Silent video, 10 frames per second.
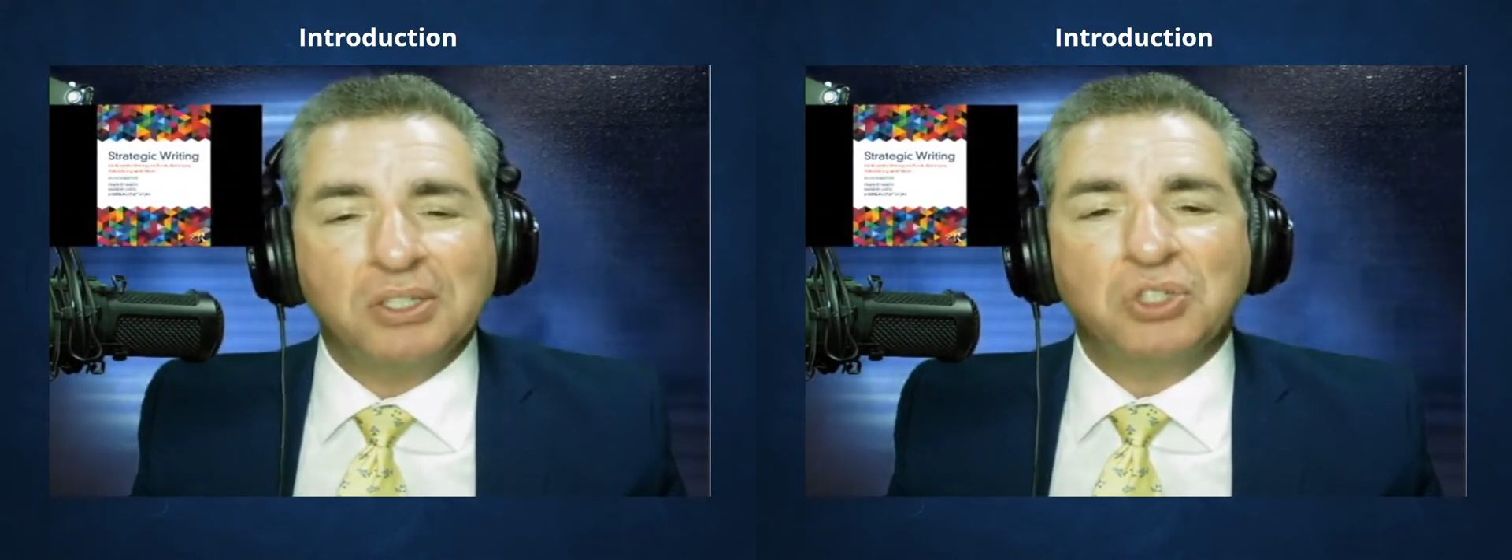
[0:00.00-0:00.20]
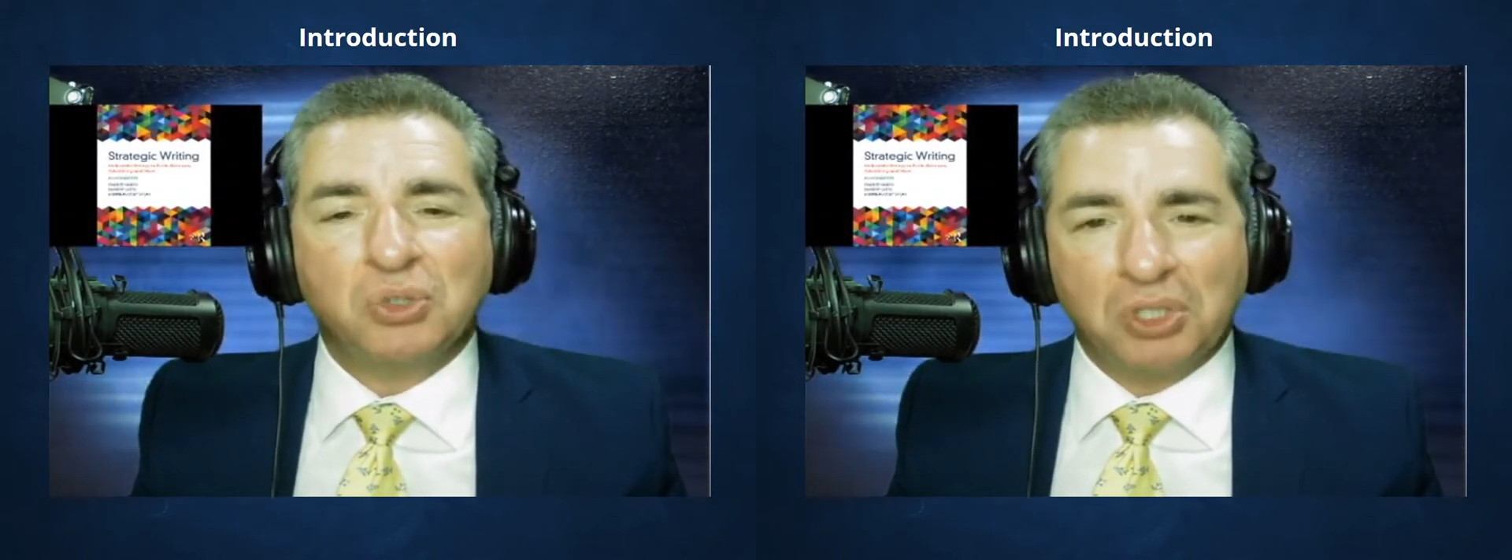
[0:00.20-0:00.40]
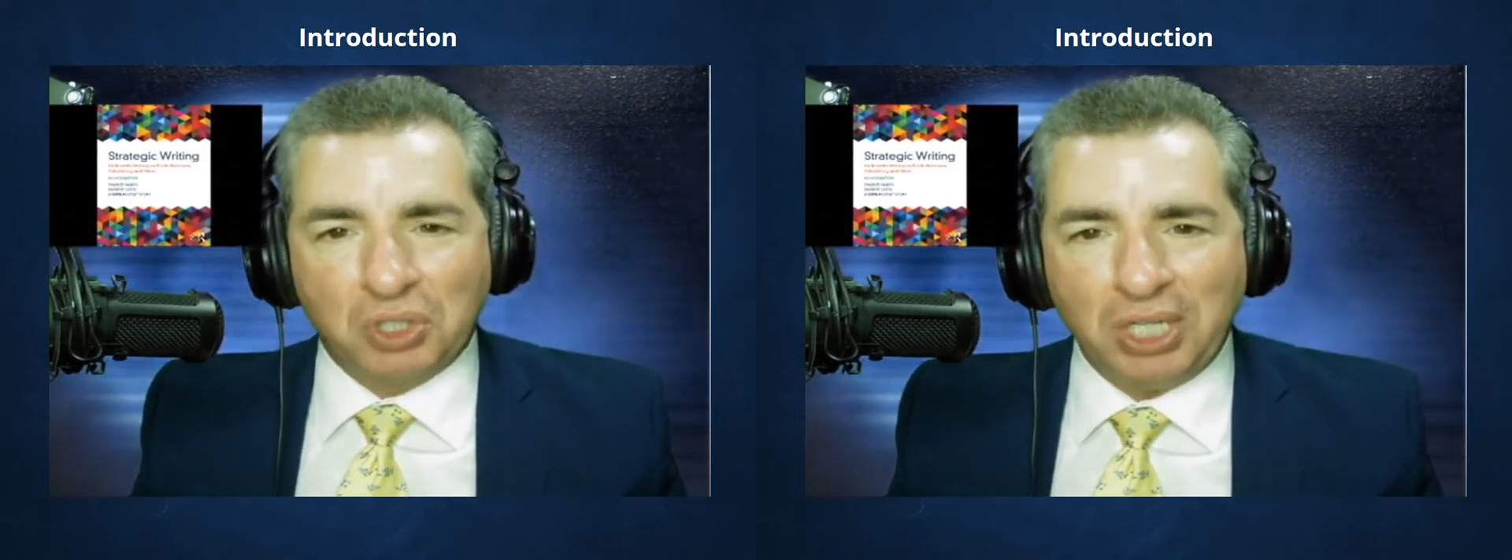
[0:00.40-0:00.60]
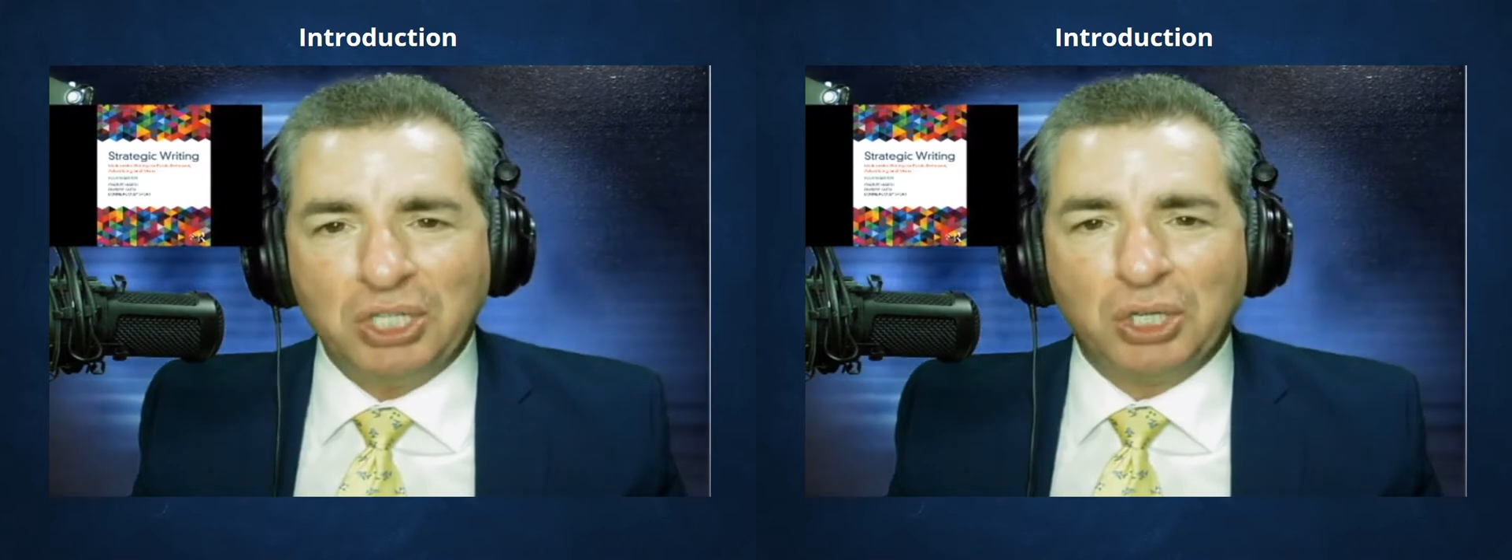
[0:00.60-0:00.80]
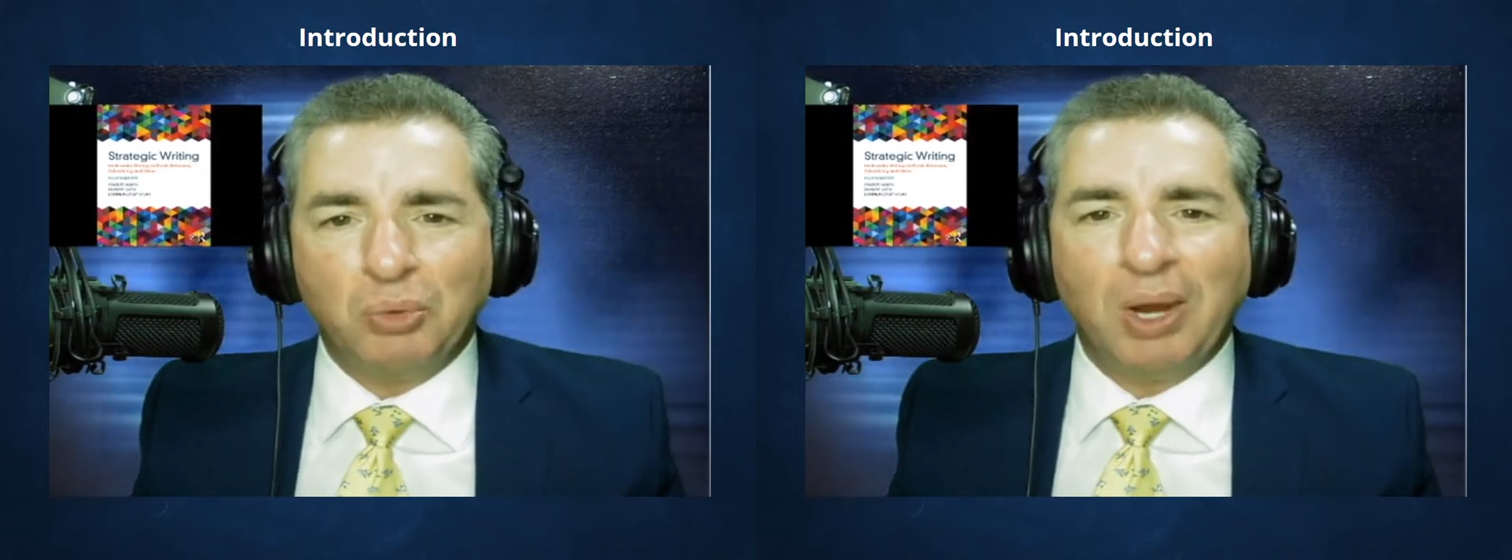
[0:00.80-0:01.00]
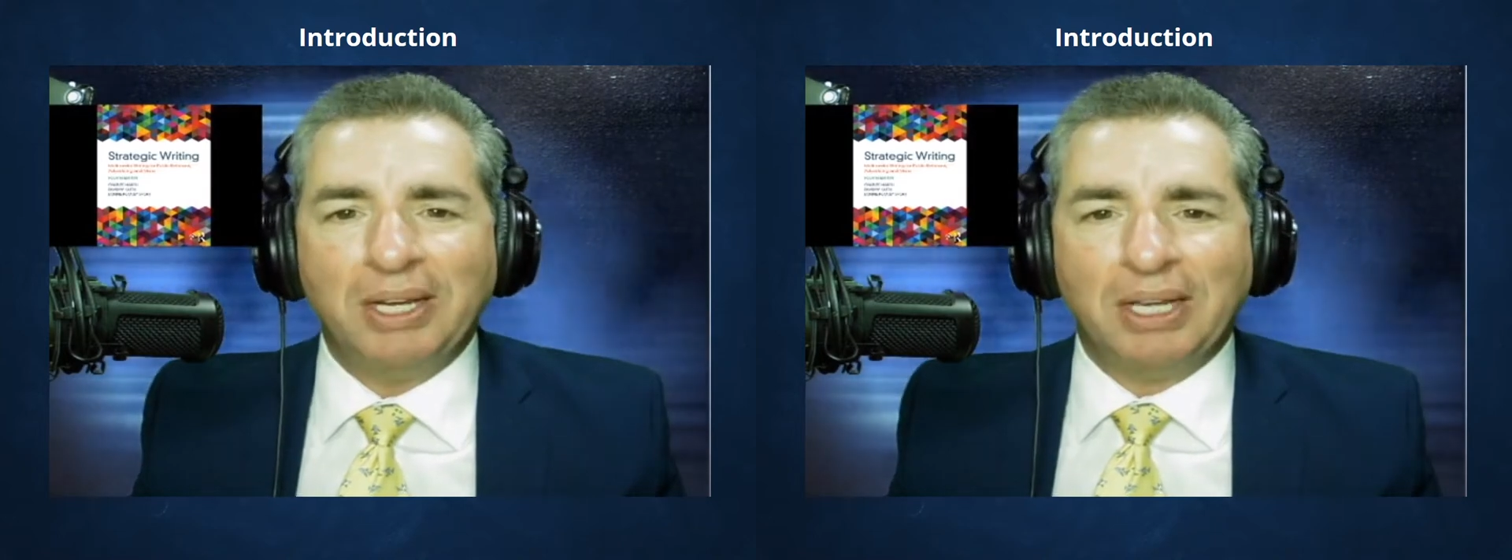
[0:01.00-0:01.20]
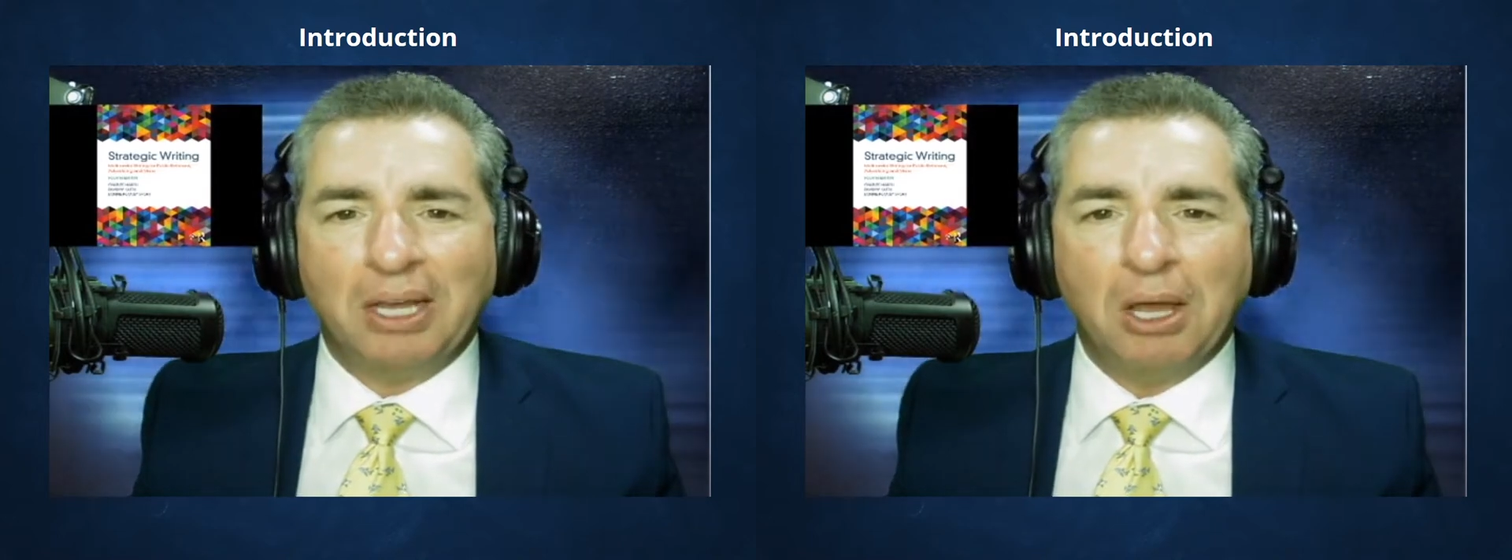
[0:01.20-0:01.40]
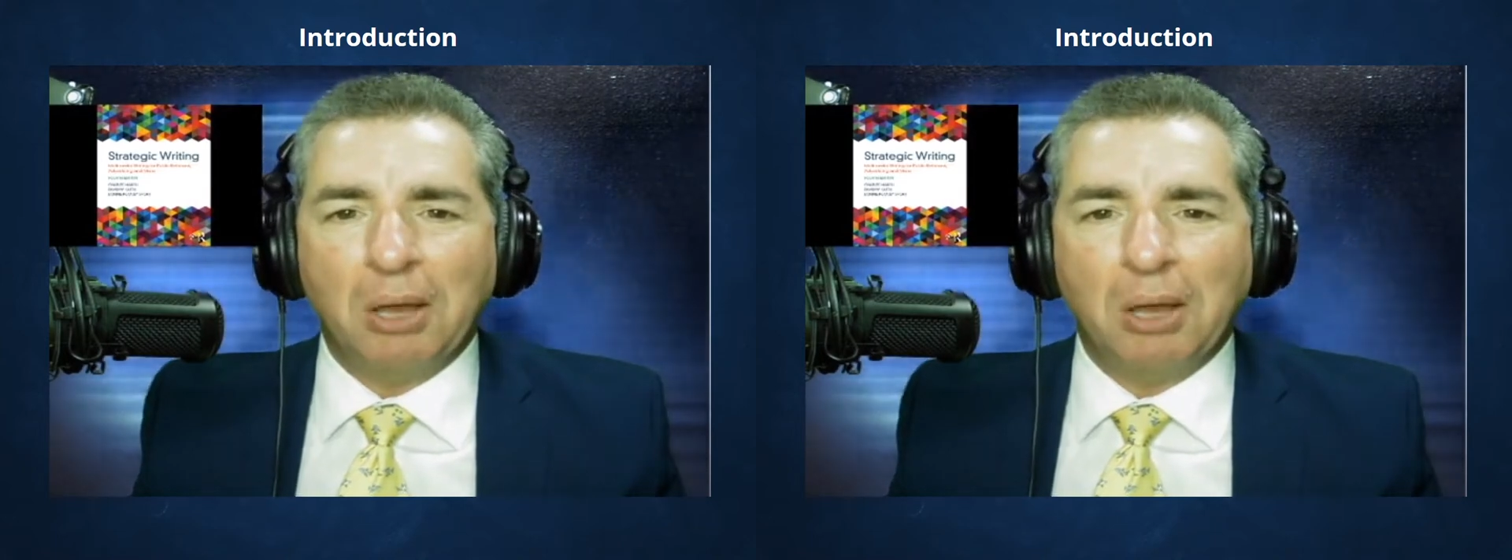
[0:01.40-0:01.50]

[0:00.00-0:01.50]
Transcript: strategic writing,